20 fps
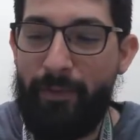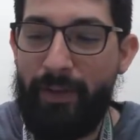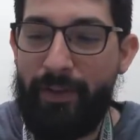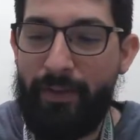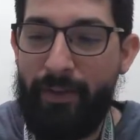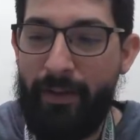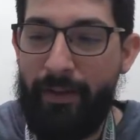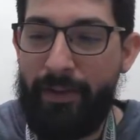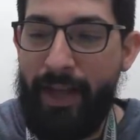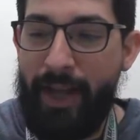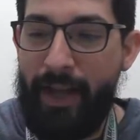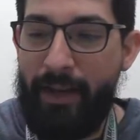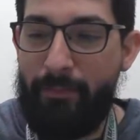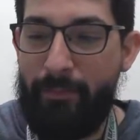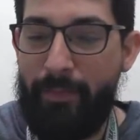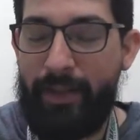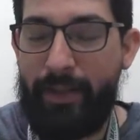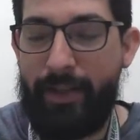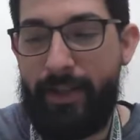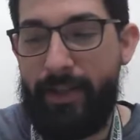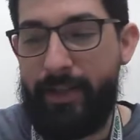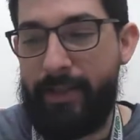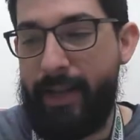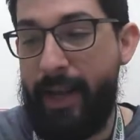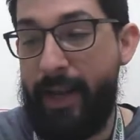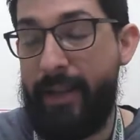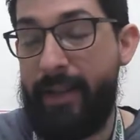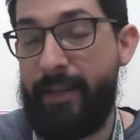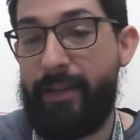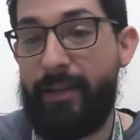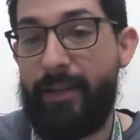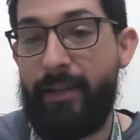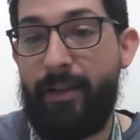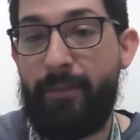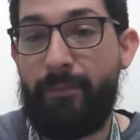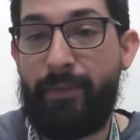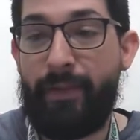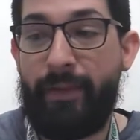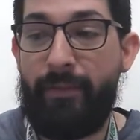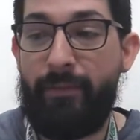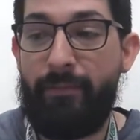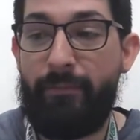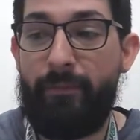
with all that, because I ended up